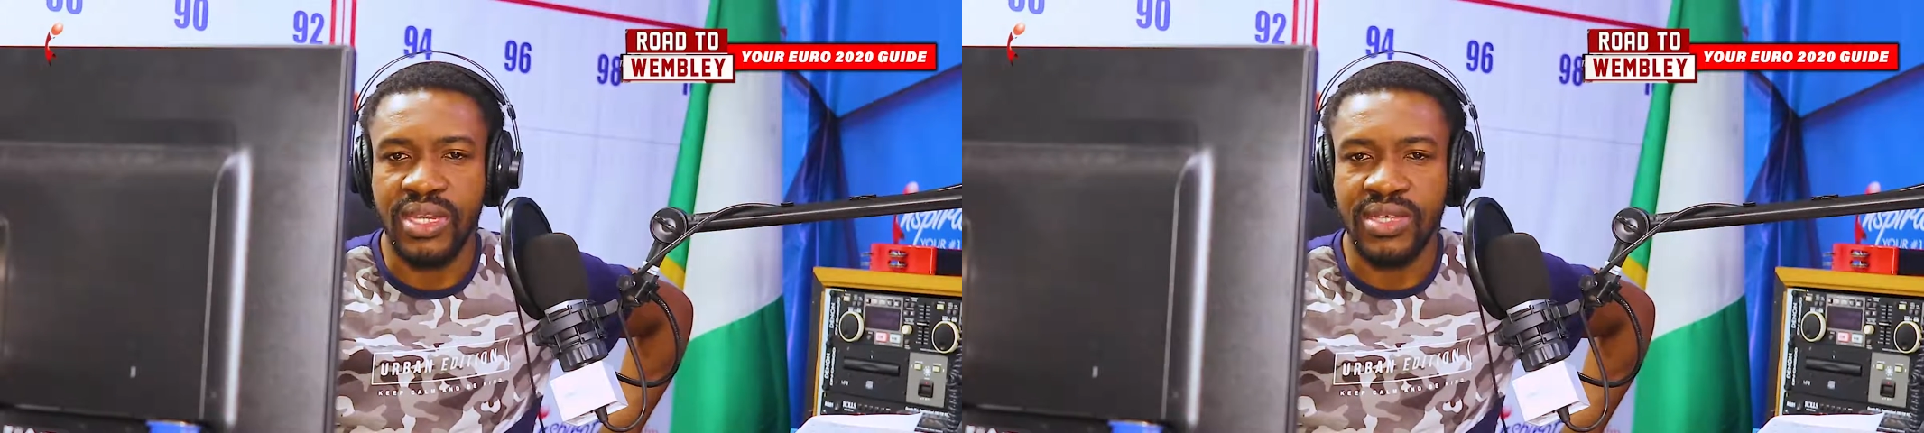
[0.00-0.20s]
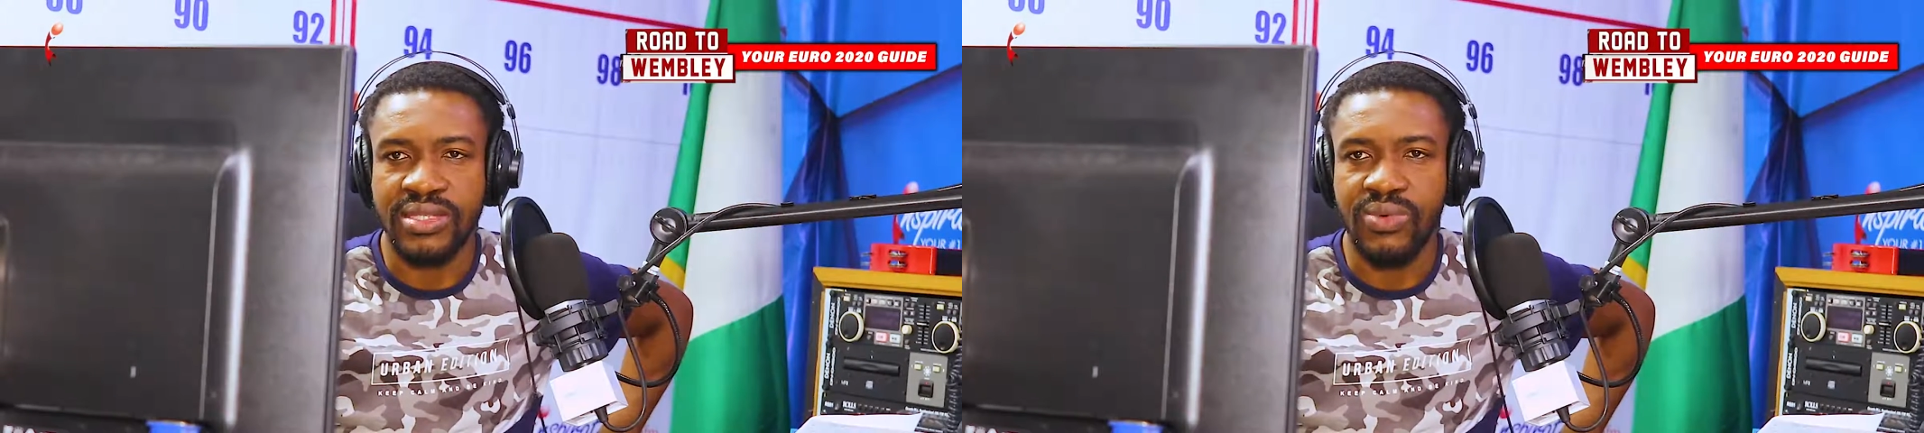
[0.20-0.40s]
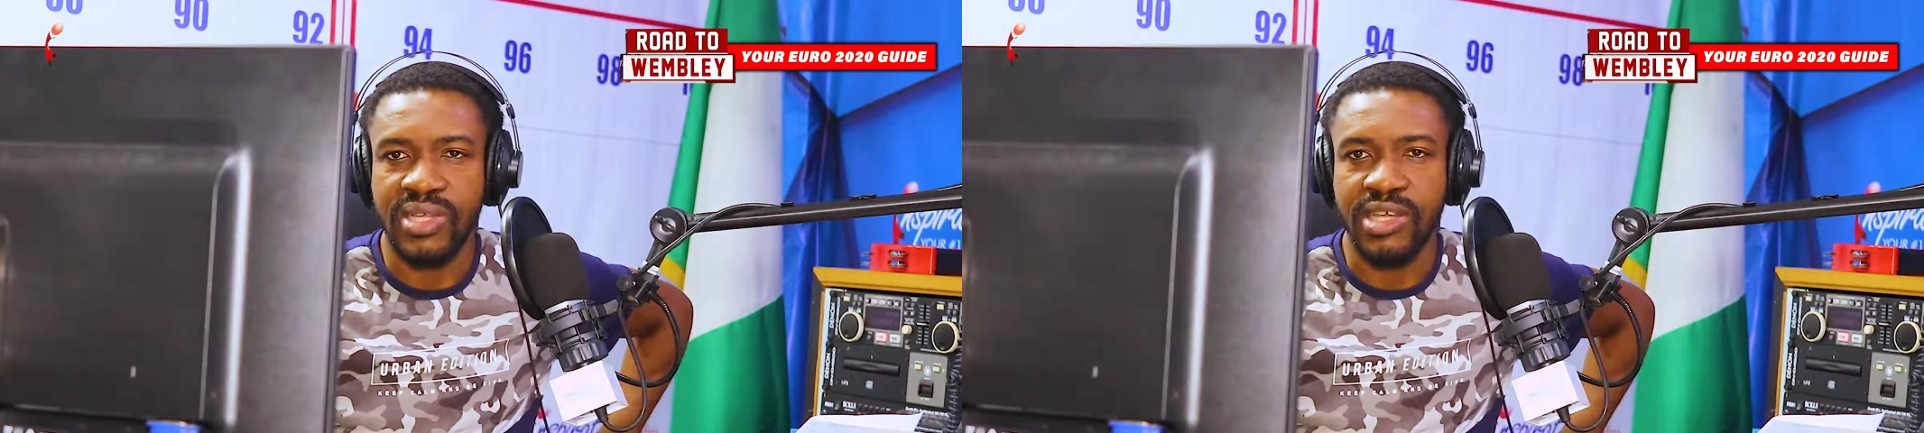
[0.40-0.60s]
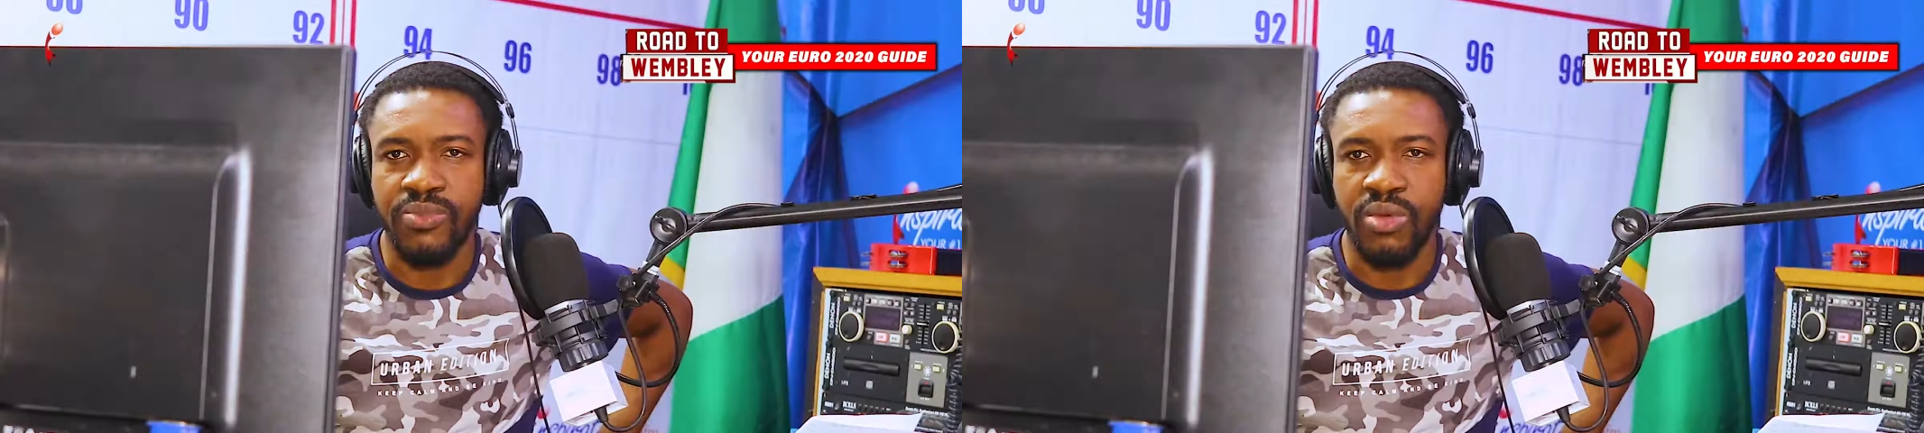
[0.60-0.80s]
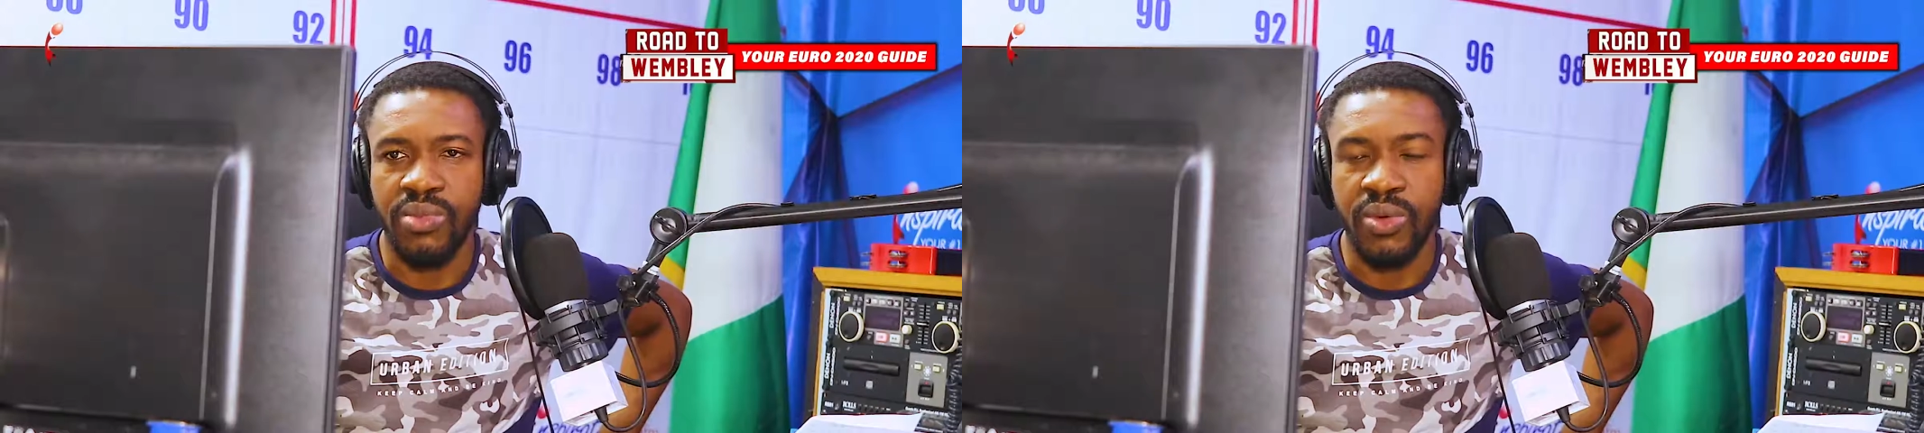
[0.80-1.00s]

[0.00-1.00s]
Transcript: That's the WhatsApp number.